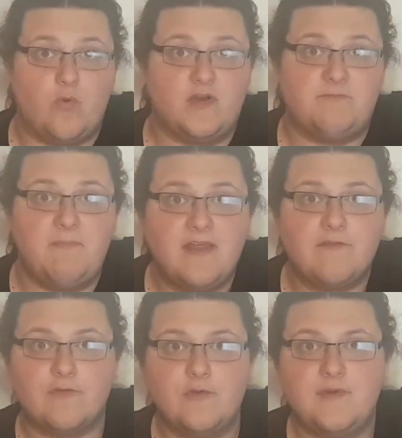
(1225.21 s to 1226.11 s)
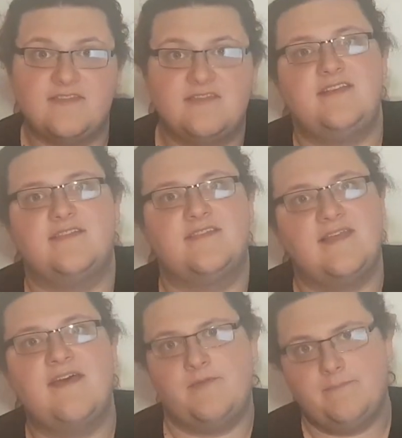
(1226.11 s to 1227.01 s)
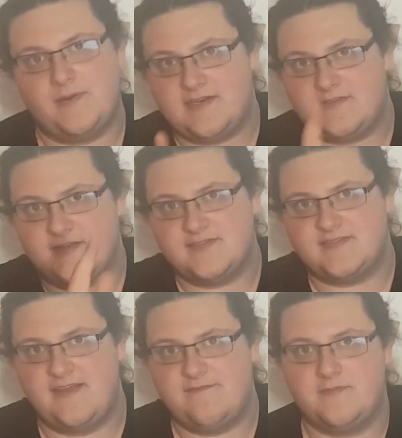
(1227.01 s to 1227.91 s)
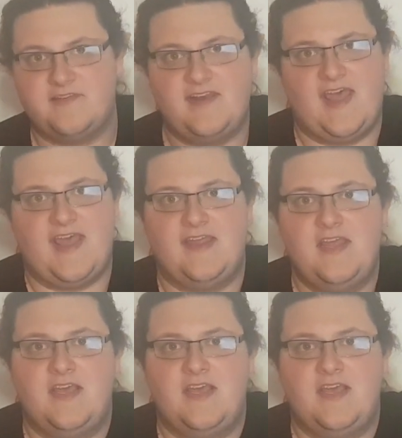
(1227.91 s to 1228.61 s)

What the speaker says: Which may have ruined season 7, but it does save them today.